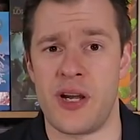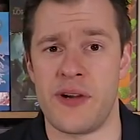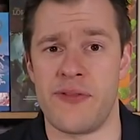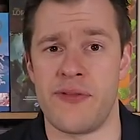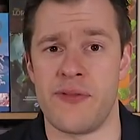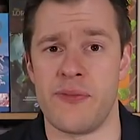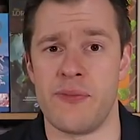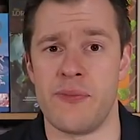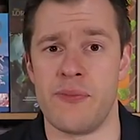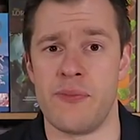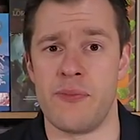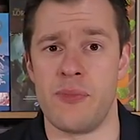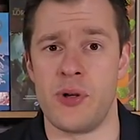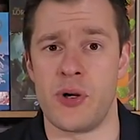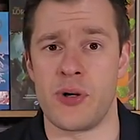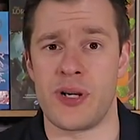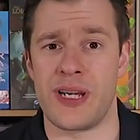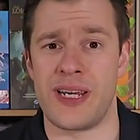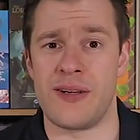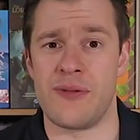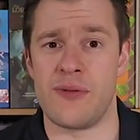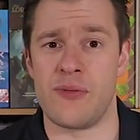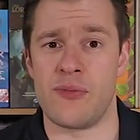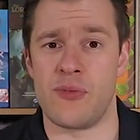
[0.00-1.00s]
from
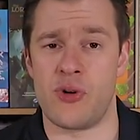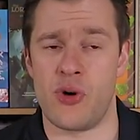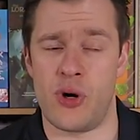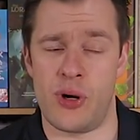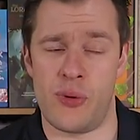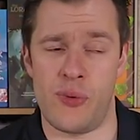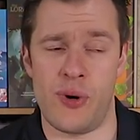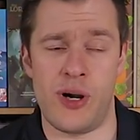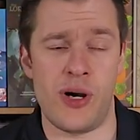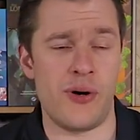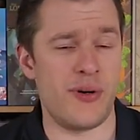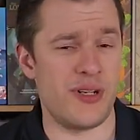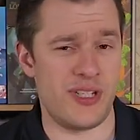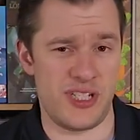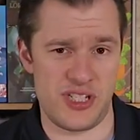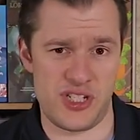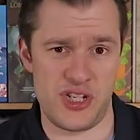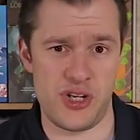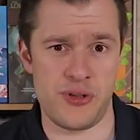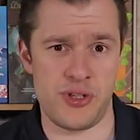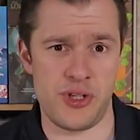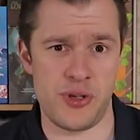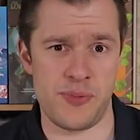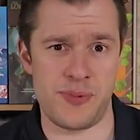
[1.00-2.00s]
blogging quite well with his
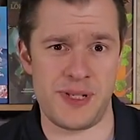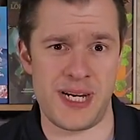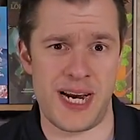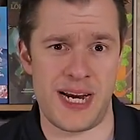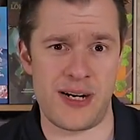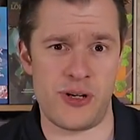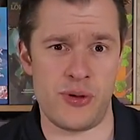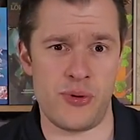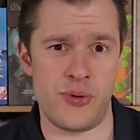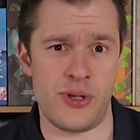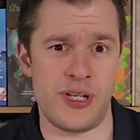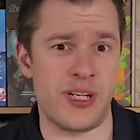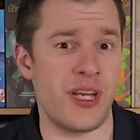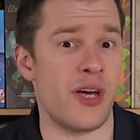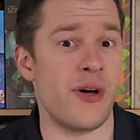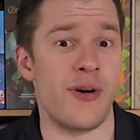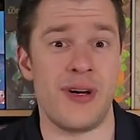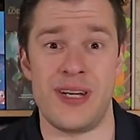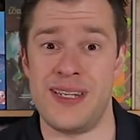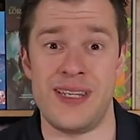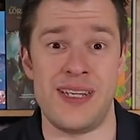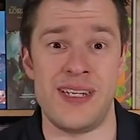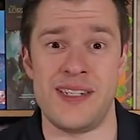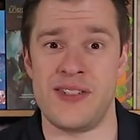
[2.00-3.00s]
YouTube channel. We know,
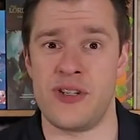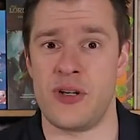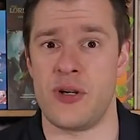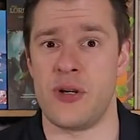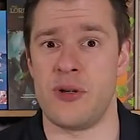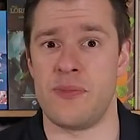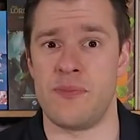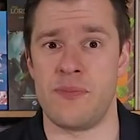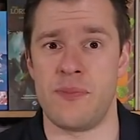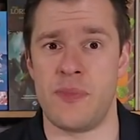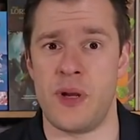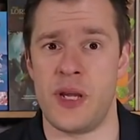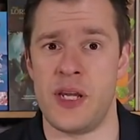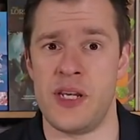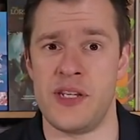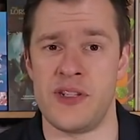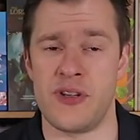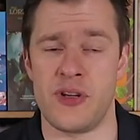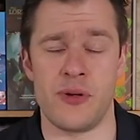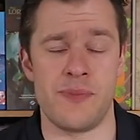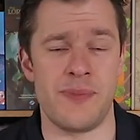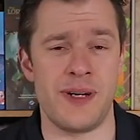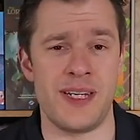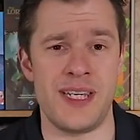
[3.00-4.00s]
and he's a
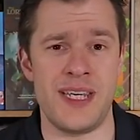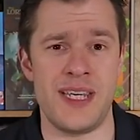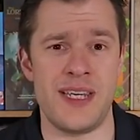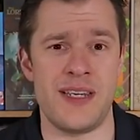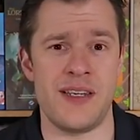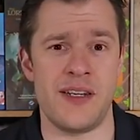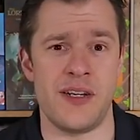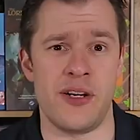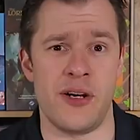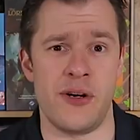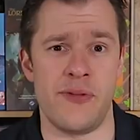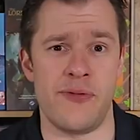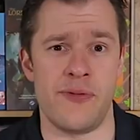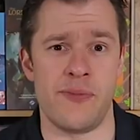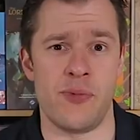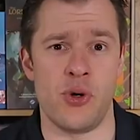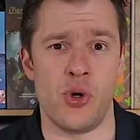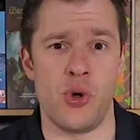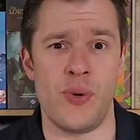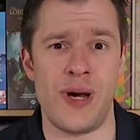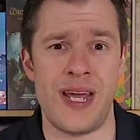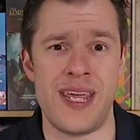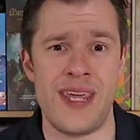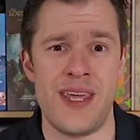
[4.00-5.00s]
good buddy, you know, from
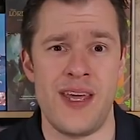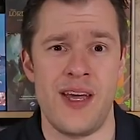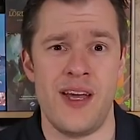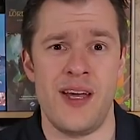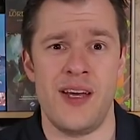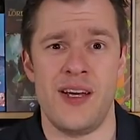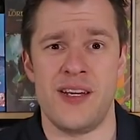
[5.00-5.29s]
Norway.